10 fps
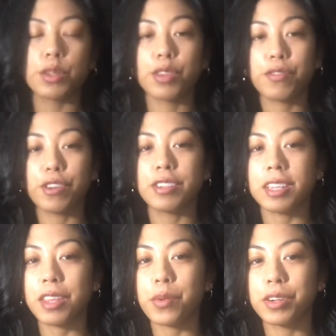the first
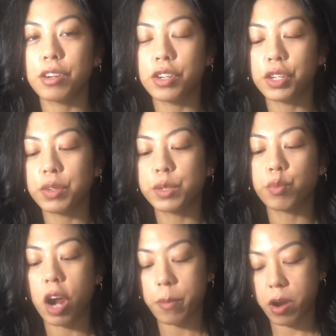thing that we're going to do is
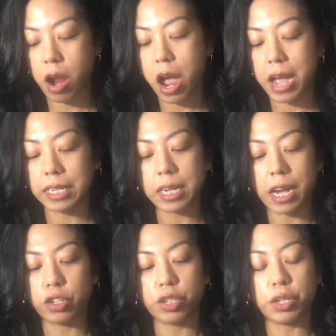prime our eyes. I
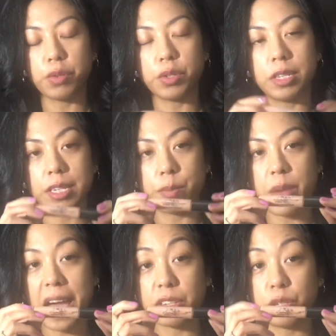just use this
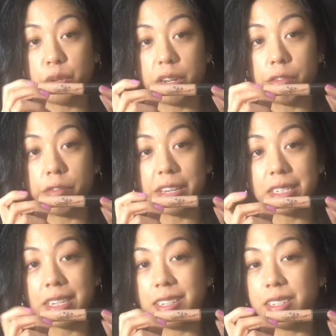MAC Studio Fix
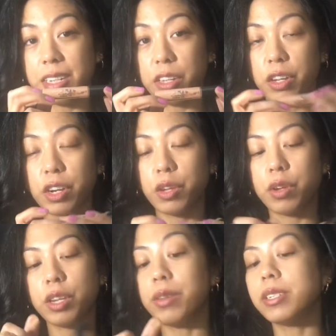Concealer. You
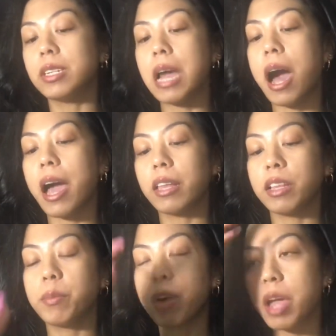can use an
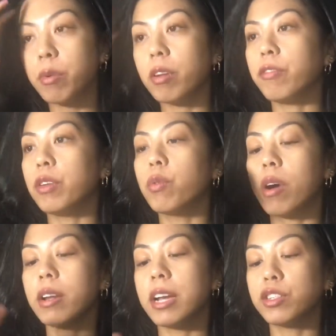eyelid primer if you
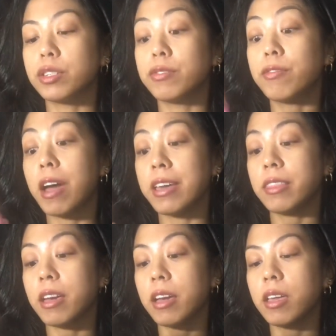want. I just find
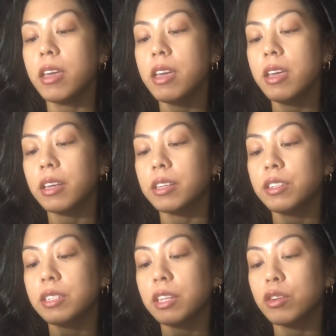that
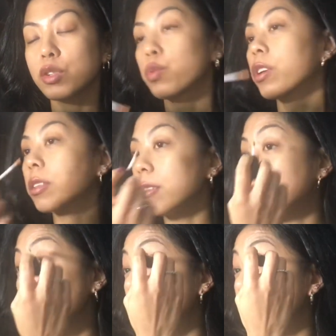concealers work the
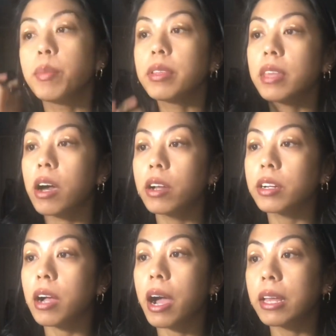same. Put that on
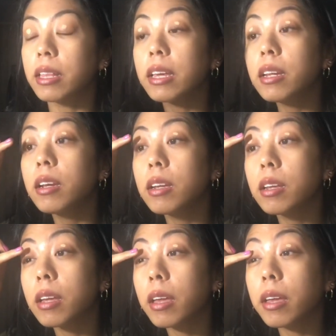your eyelid
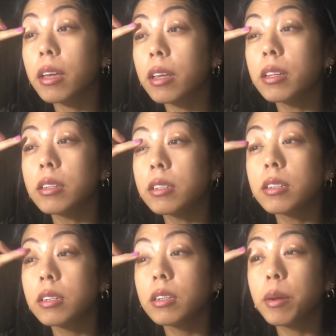and
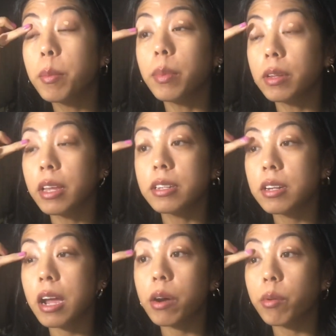blend it
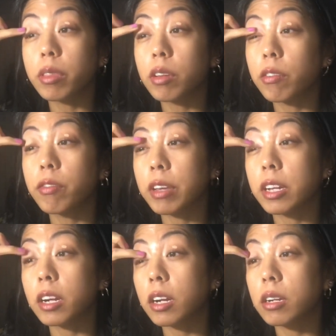out with your
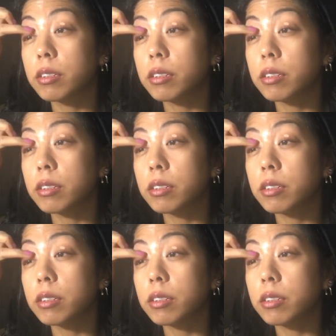finger